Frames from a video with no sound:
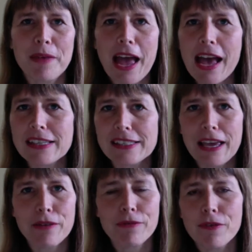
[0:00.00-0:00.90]

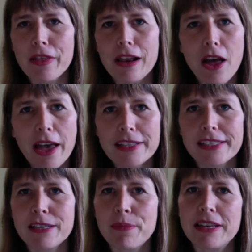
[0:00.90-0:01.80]
asking for the lights
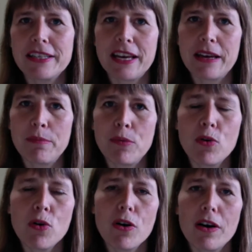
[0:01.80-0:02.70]
to be dim,
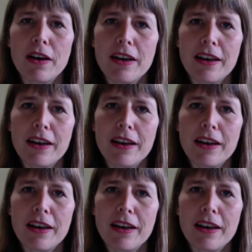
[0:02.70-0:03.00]
or